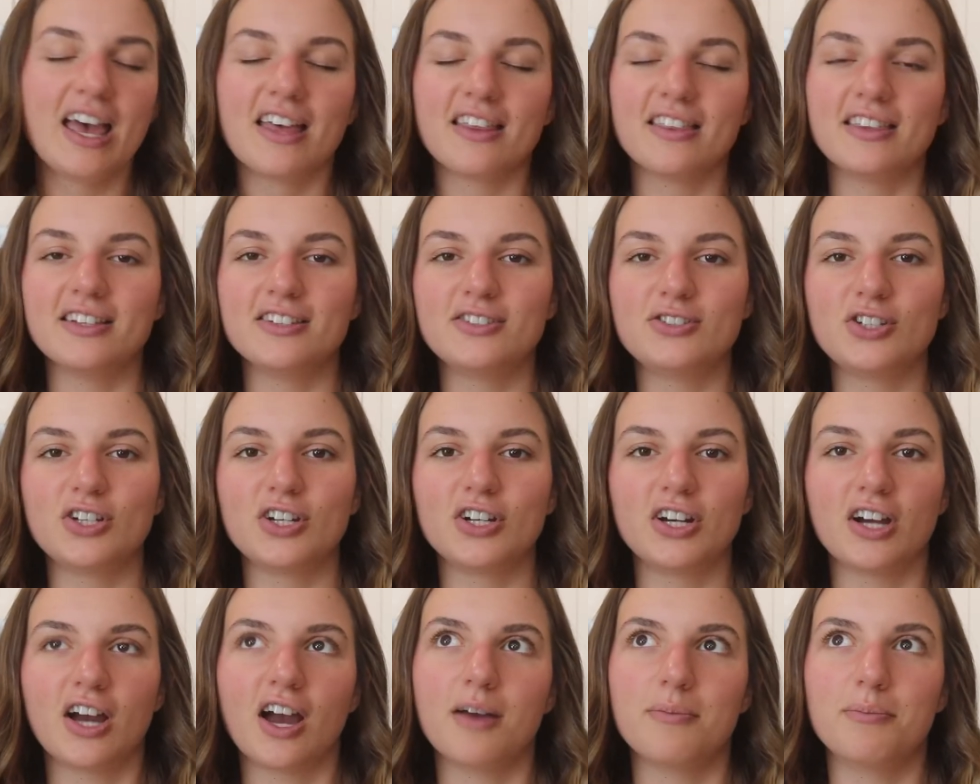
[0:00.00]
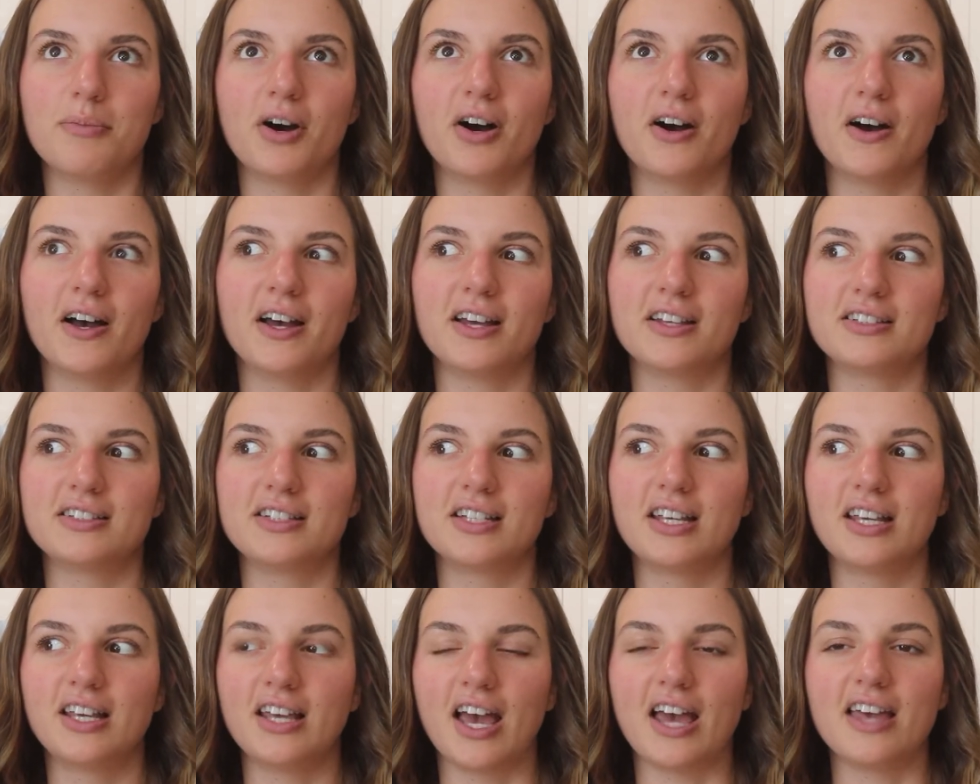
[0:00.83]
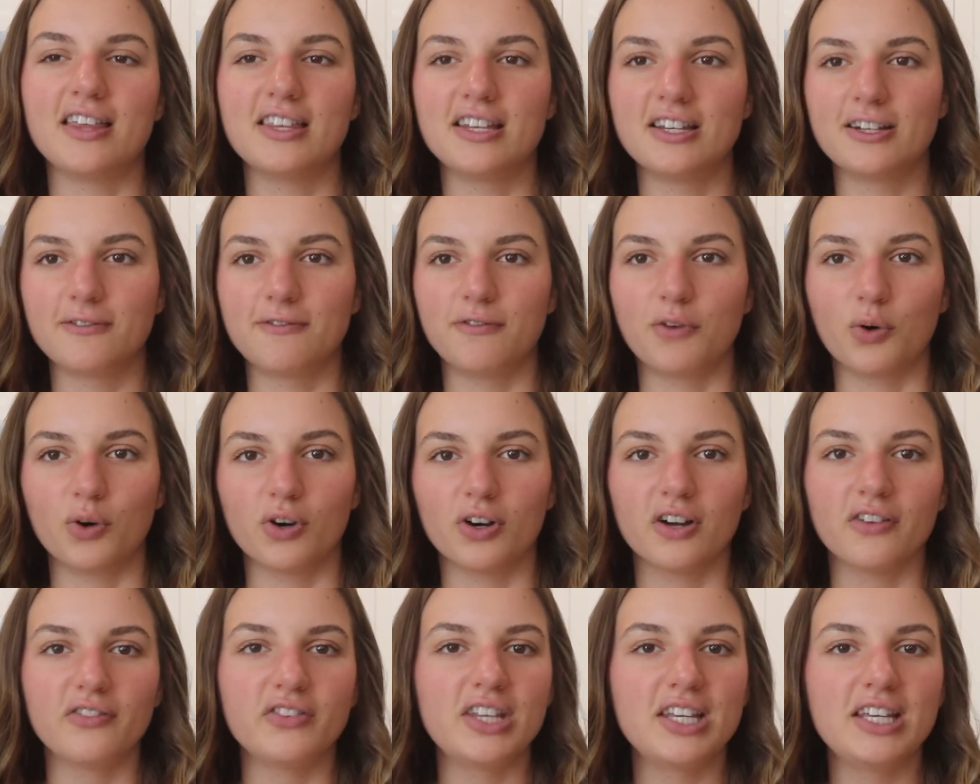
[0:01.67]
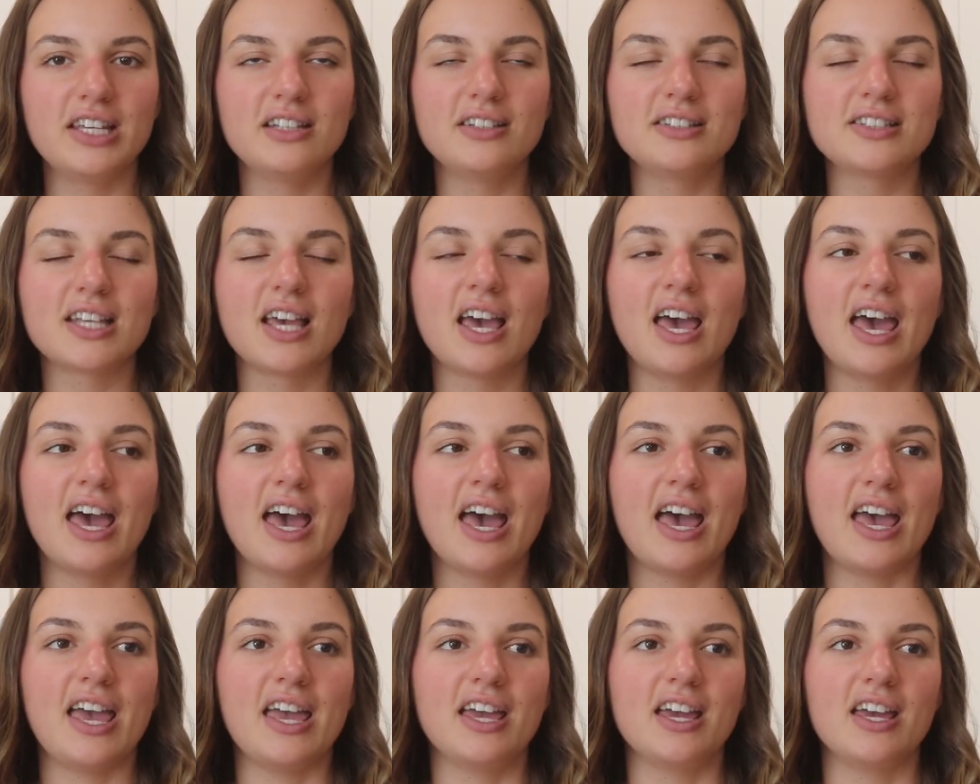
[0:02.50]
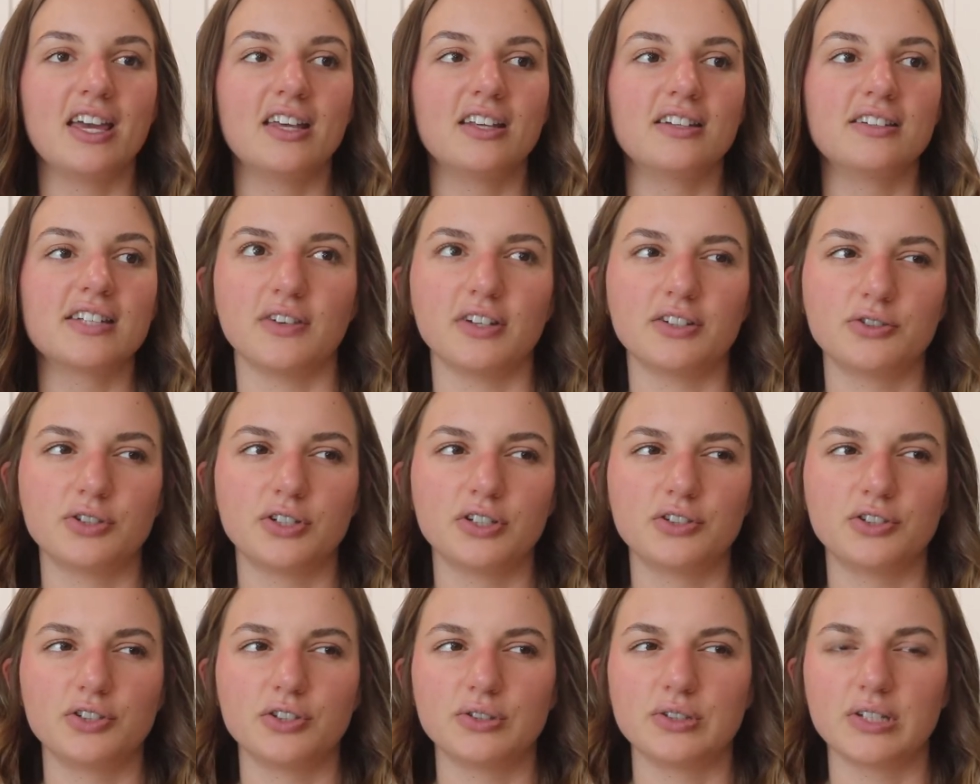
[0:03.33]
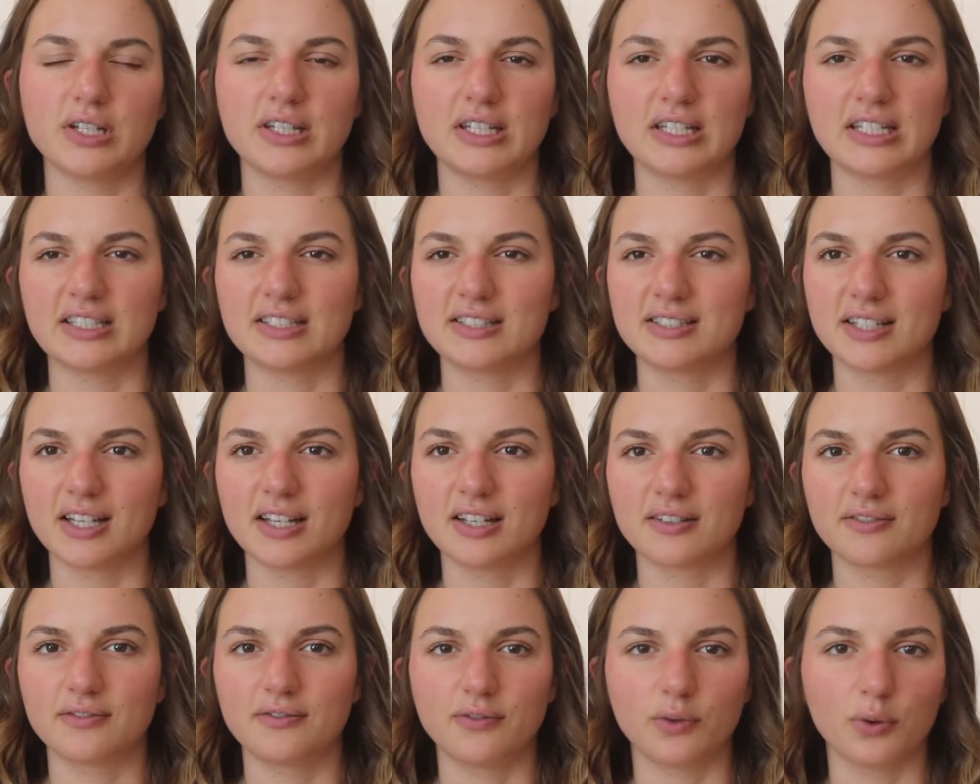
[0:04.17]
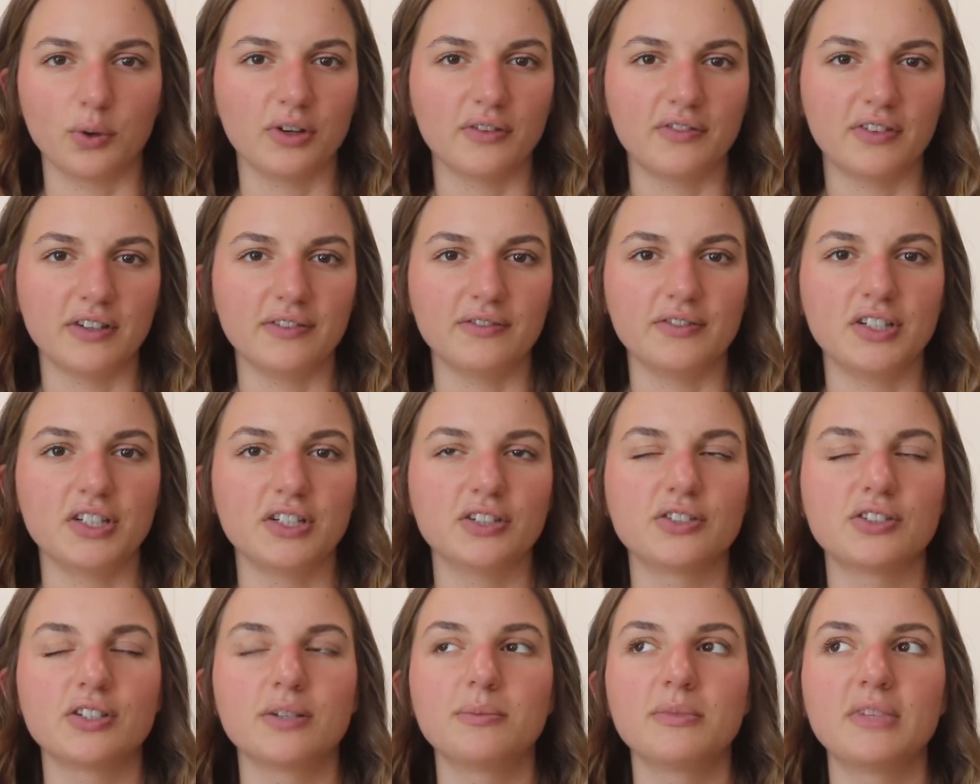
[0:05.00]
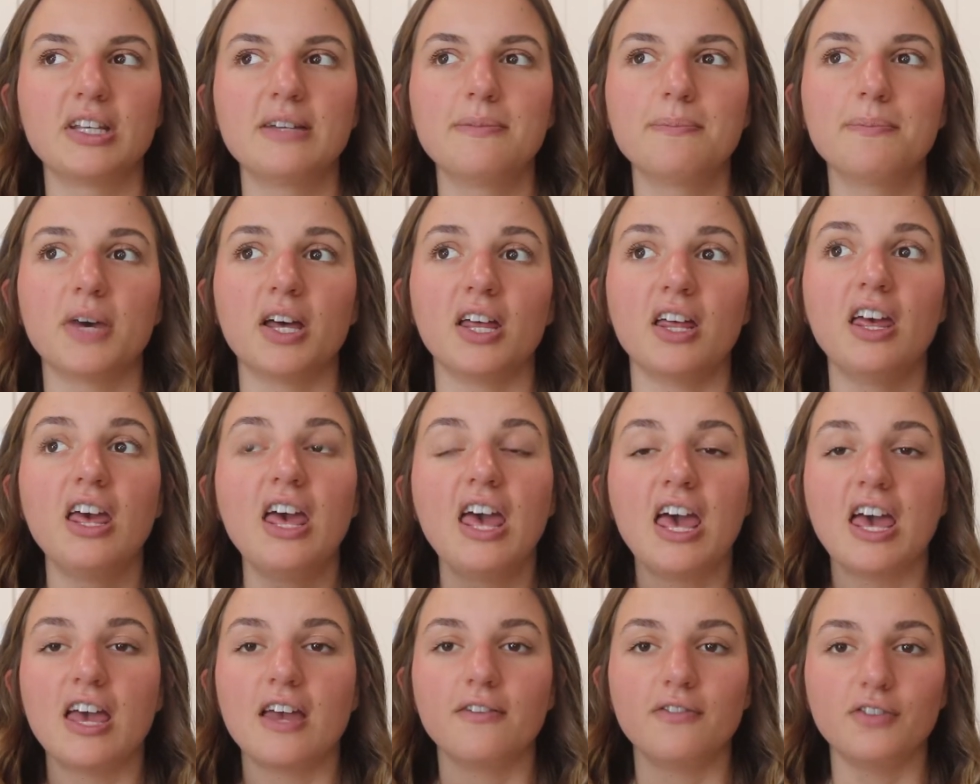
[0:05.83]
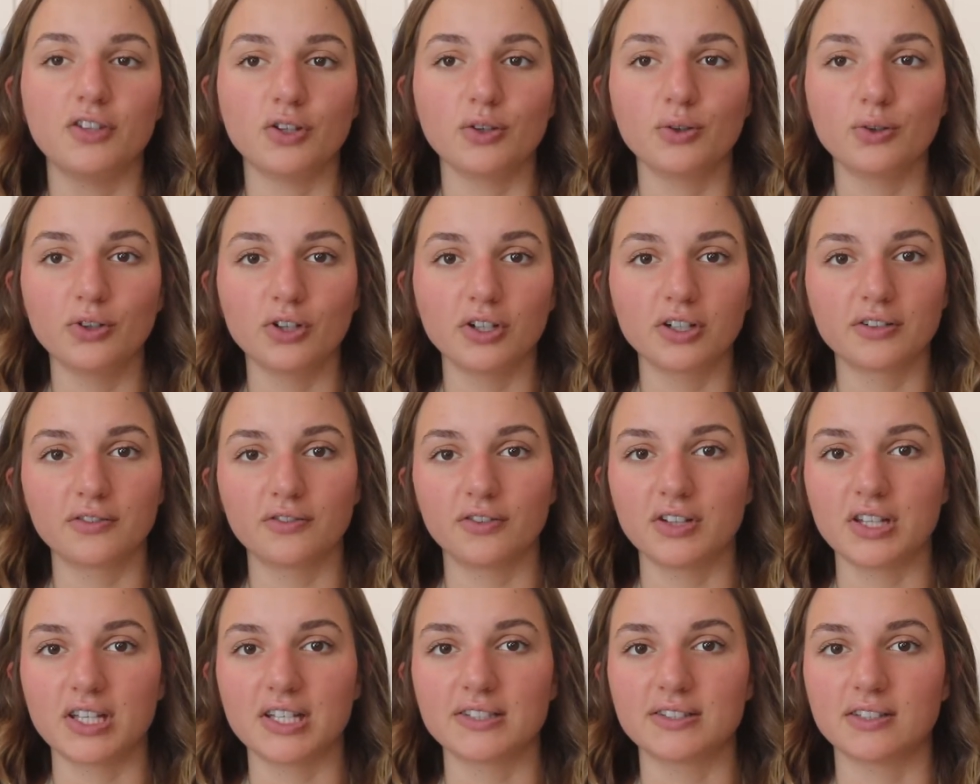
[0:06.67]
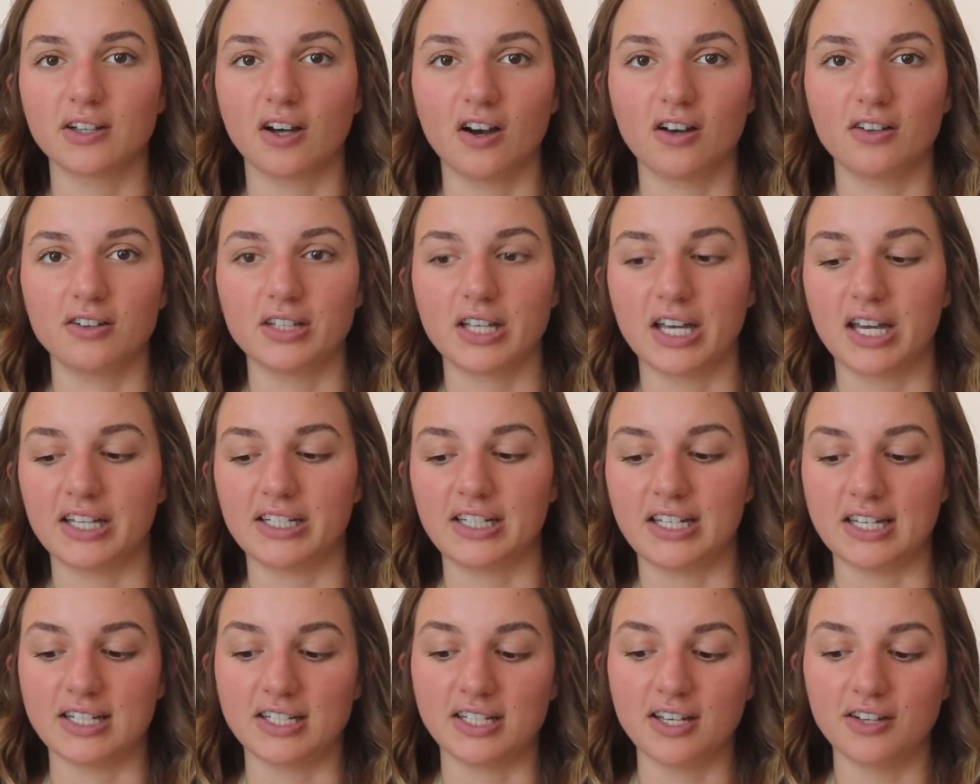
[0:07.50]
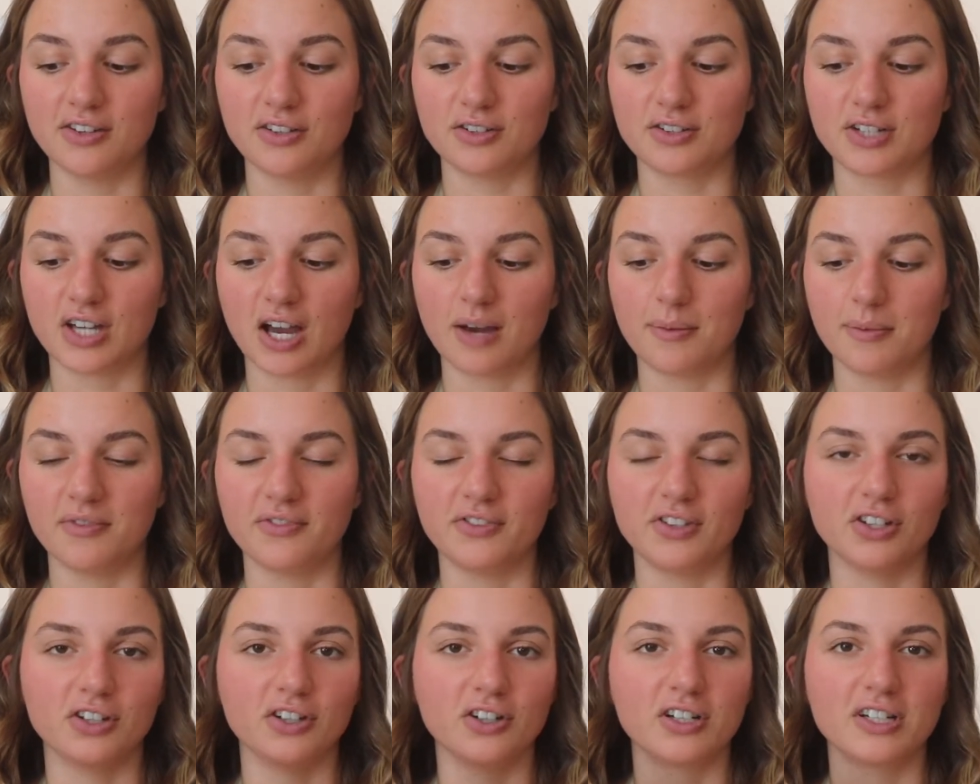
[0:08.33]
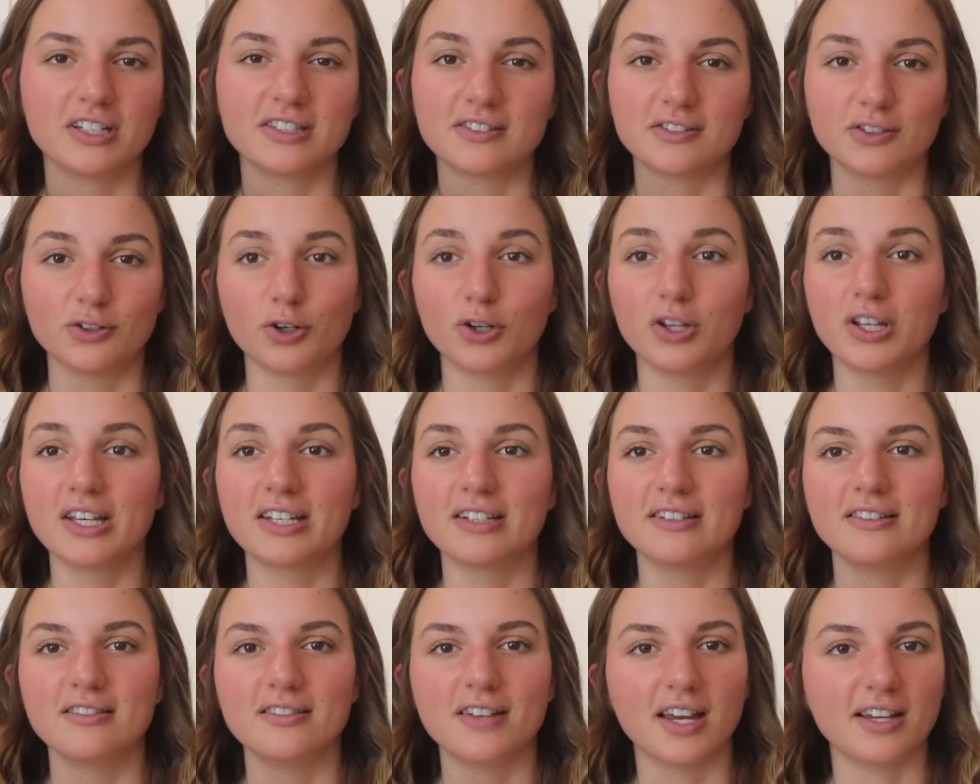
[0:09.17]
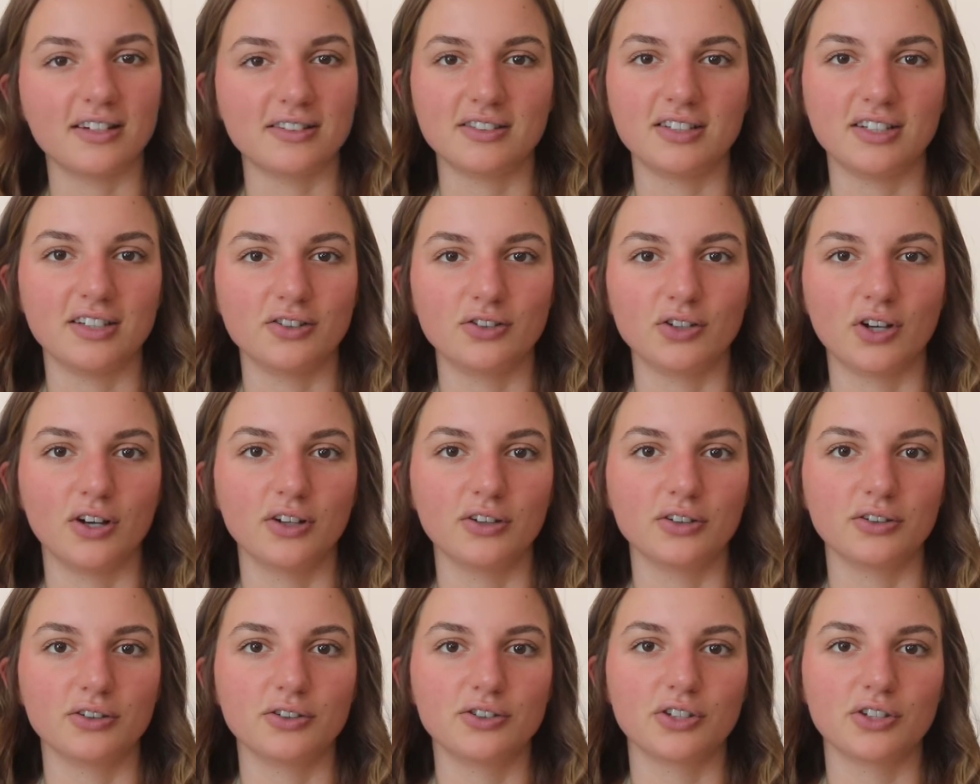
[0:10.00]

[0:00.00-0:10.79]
This year I bought, I think 4 of these, and at Trader Joe's I think it's like $4.50 or something, but if you look for this online any other time of year, it's literally like $19.